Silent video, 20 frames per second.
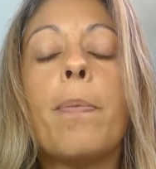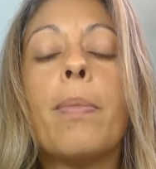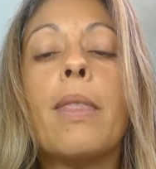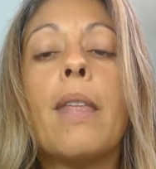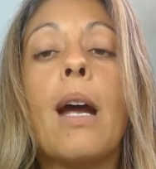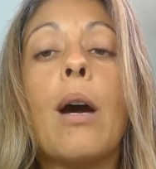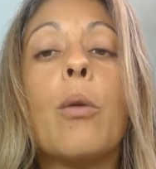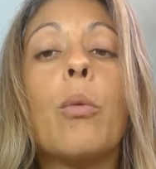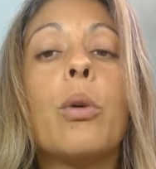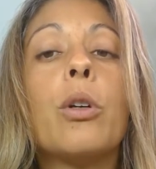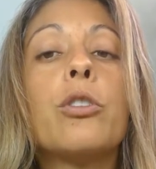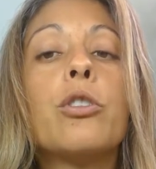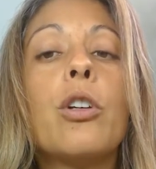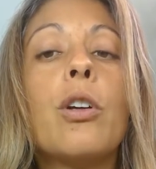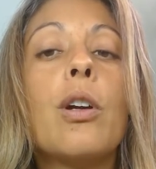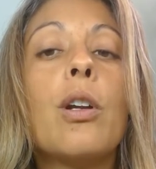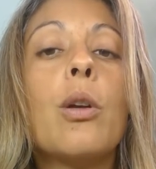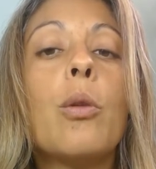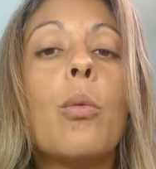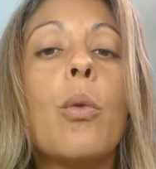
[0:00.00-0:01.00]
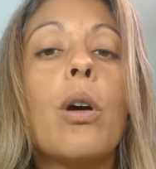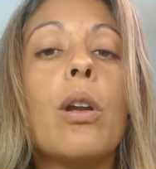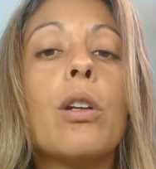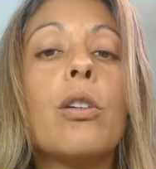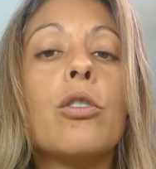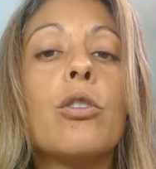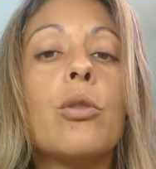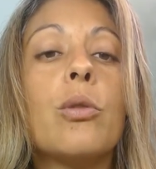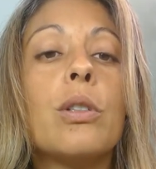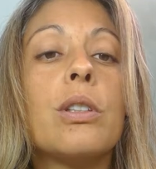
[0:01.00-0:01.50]
Now, what you're going to want
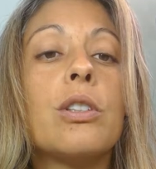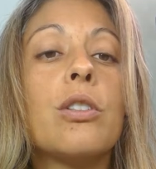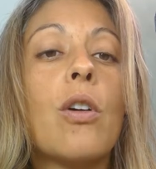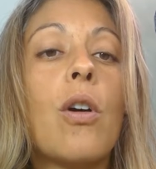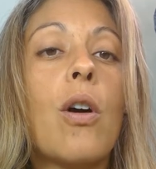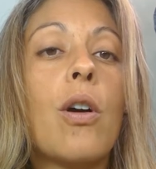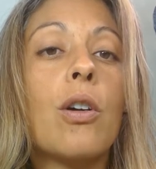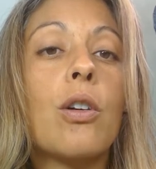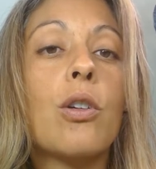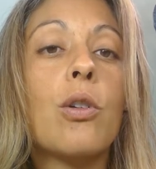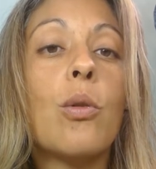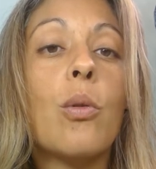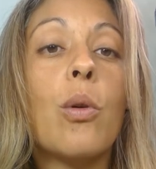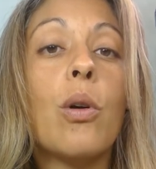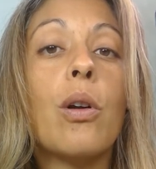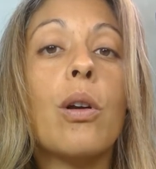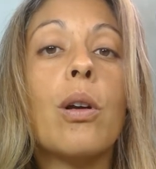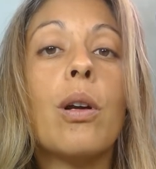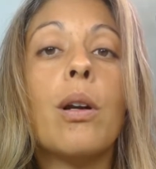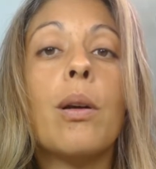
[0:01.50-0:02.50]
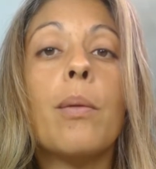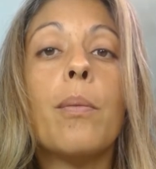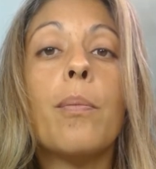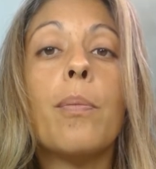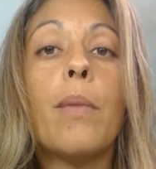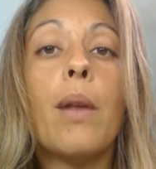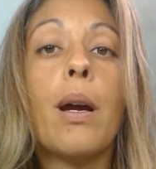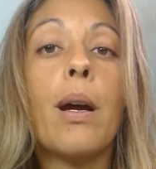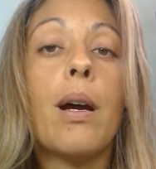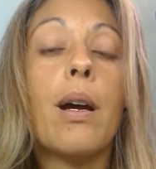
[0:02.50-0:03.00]
to do is talk your
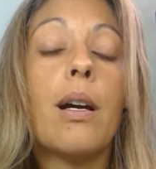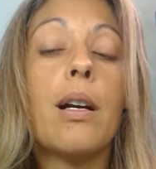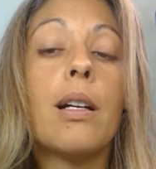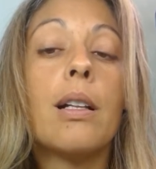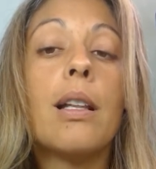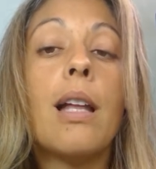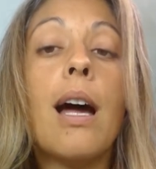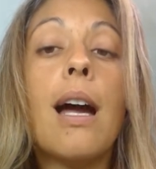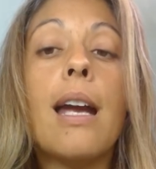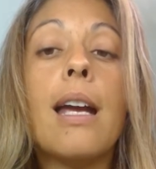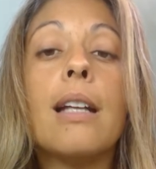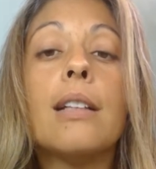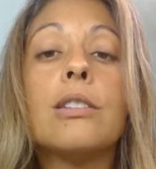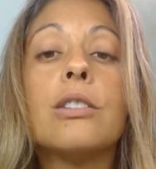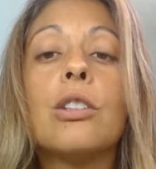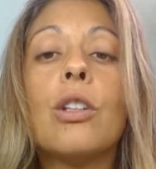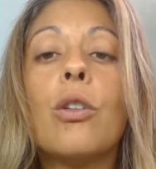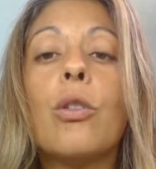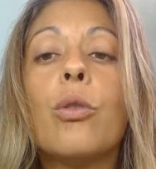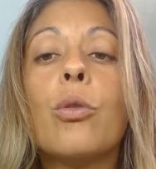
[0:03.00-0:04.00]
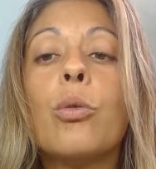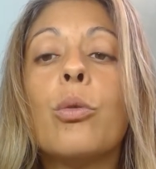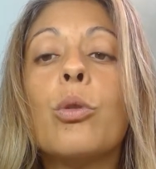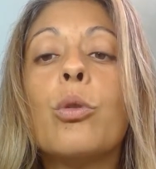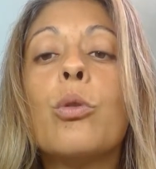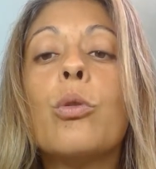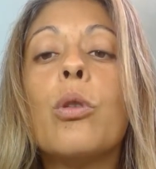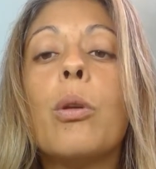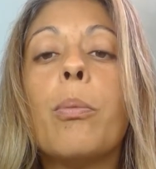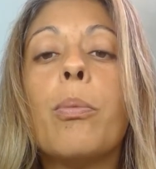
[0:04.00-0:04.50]
clients
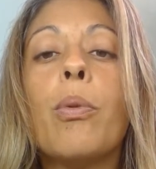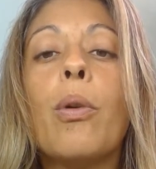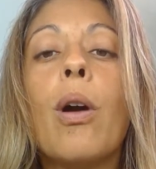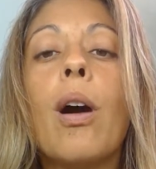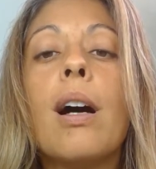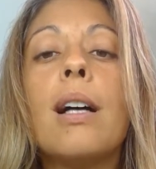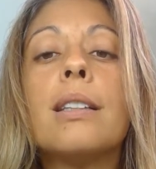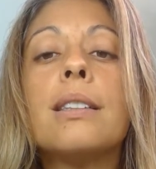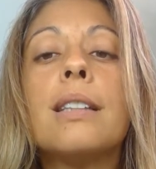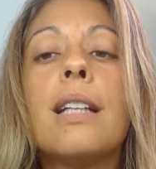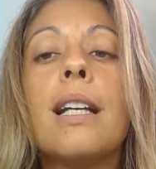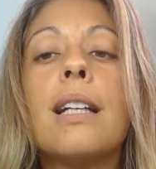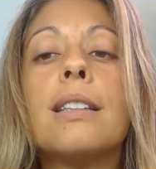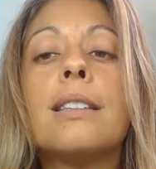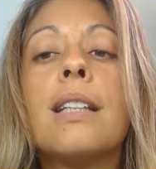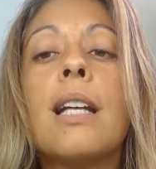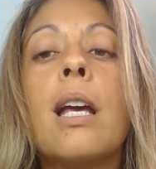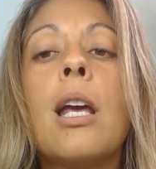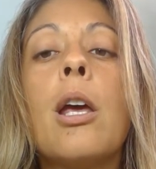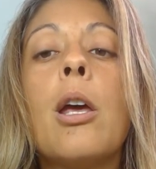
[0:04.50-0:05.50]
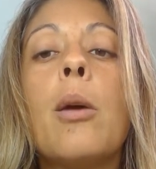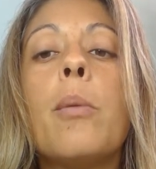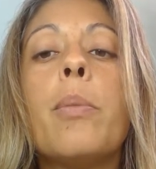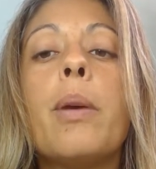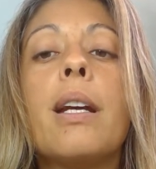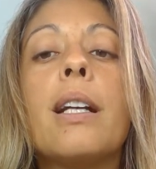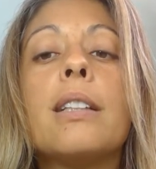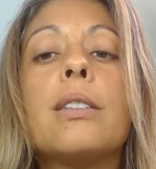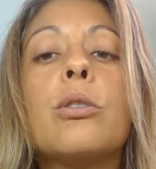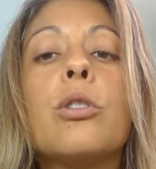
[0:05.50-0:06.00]
through the process,
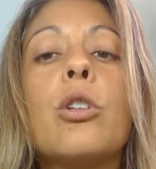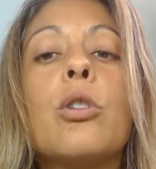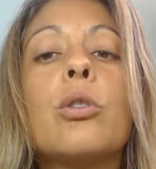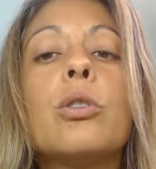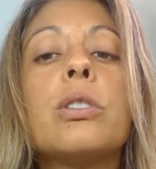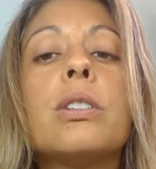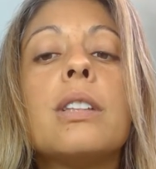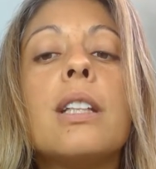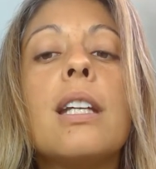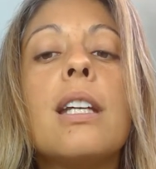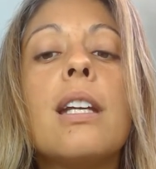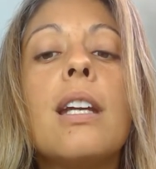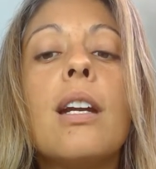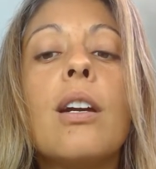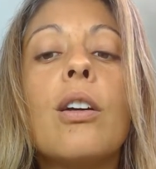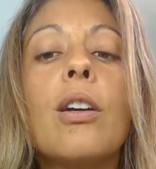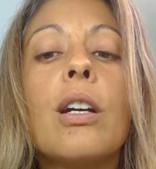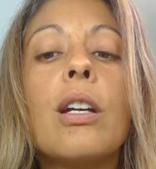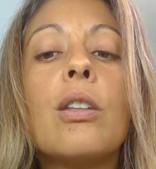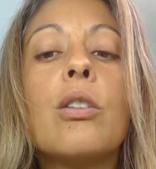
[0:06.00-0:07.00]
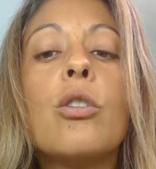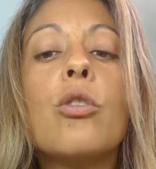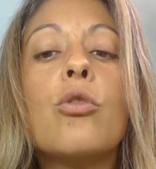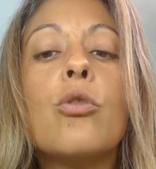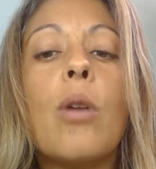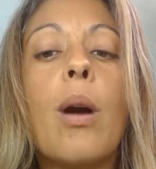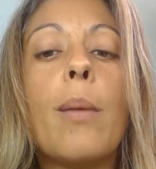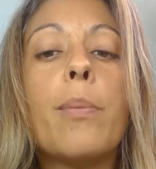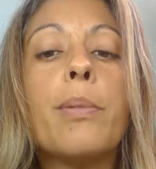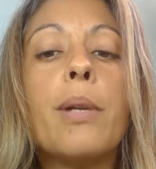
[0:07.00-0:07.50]
because you'll see here in the
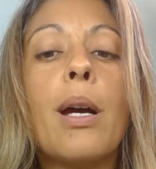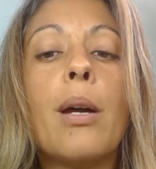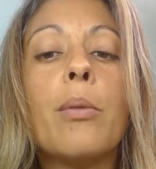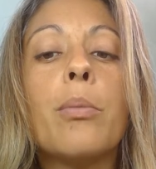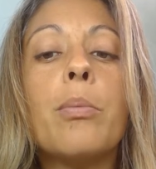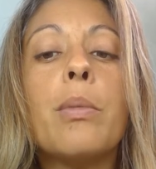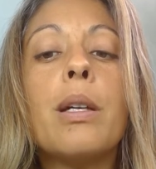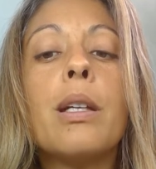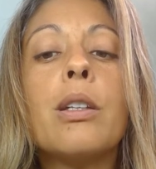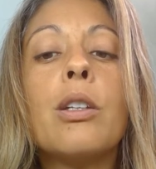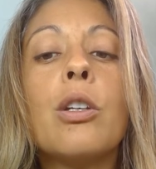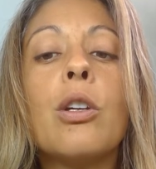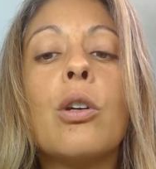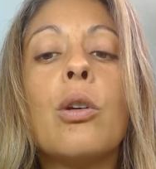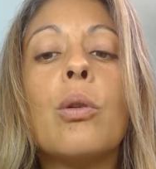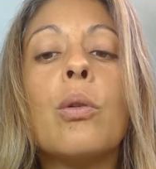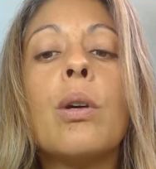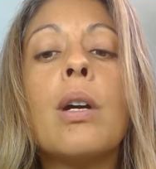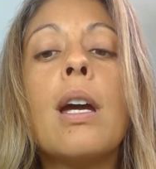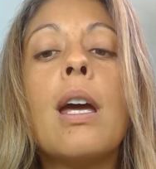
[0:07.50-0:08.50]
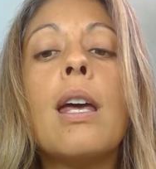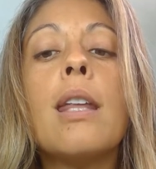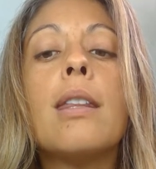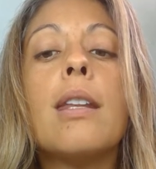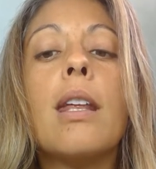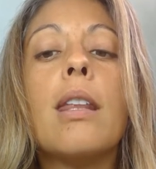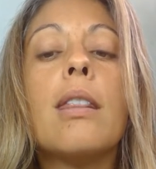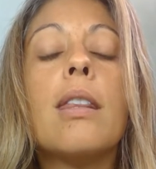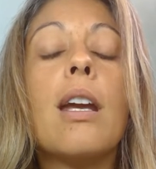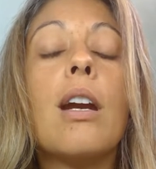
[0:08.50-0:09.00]
drop down menu,
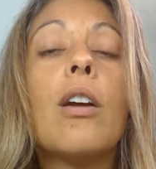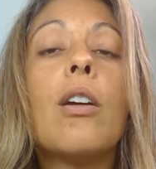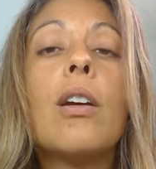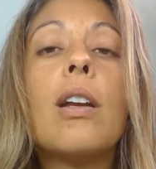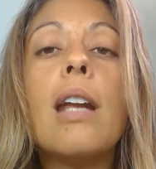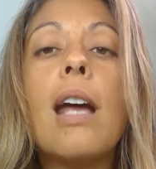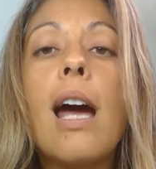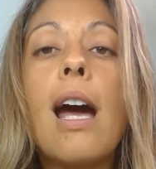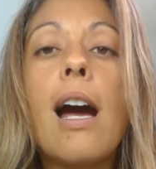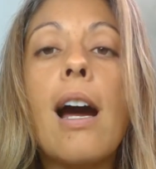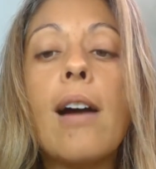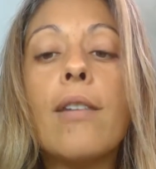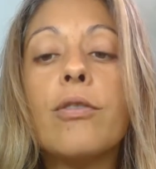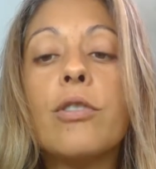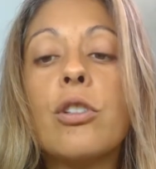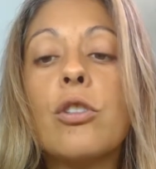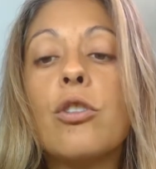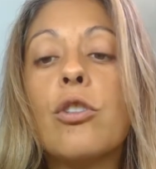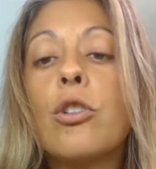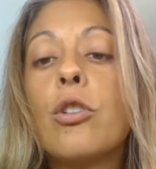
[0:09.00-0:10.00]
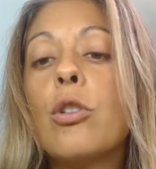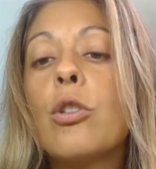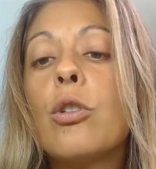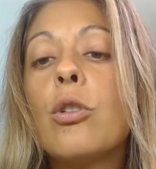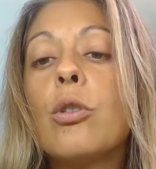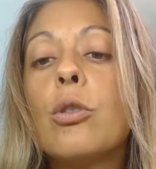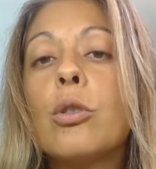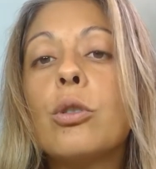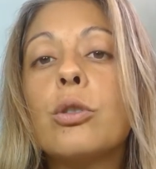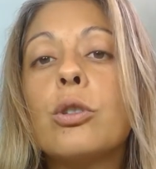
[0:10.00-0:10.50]
then they're going to have to
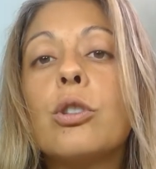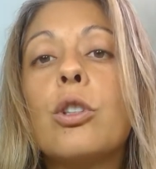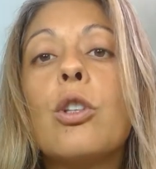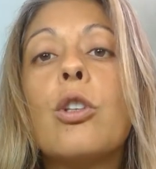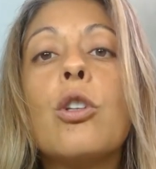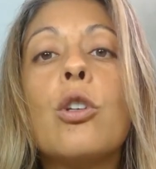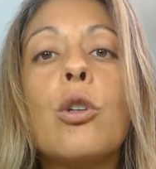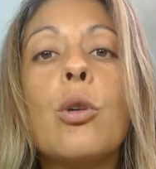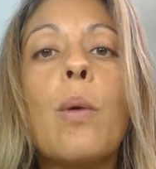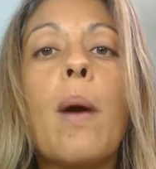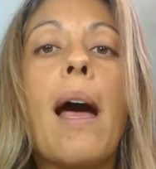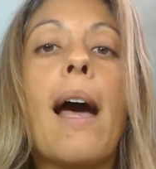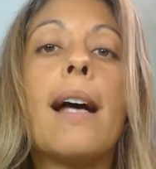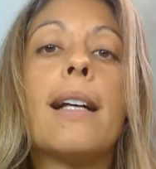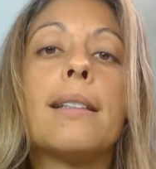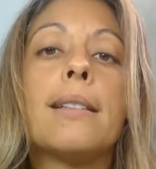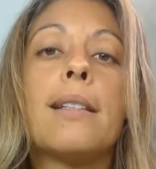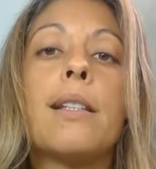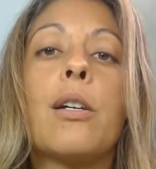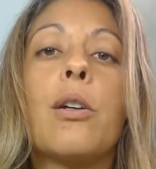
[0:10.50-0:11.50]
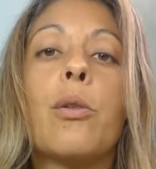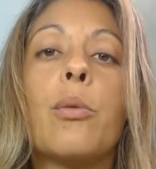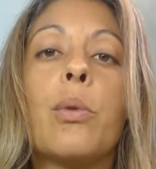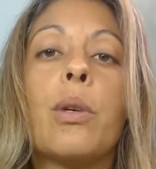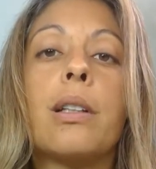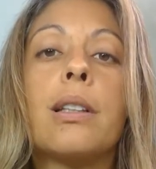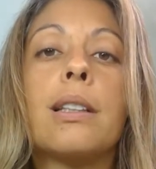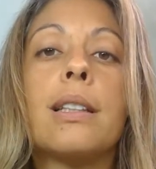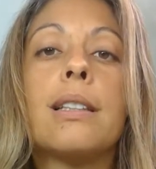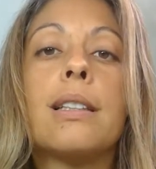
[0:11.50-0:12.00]
choose you as their
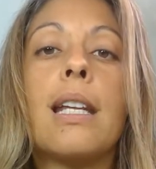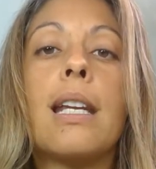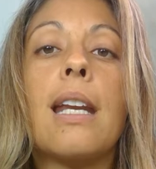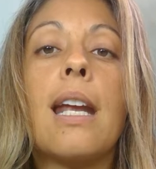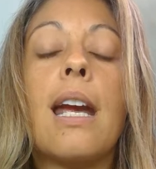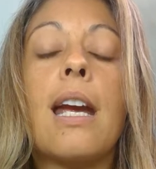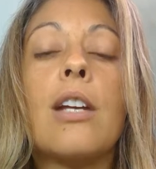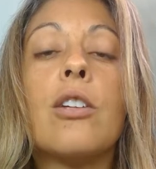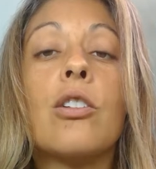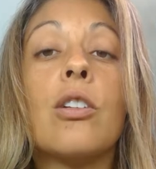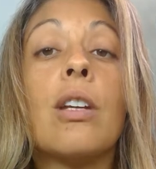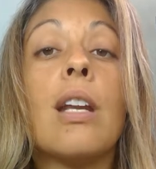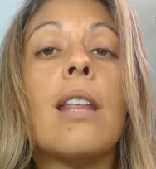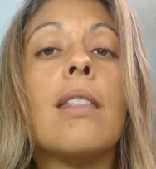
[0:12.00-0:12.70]
real estate agent.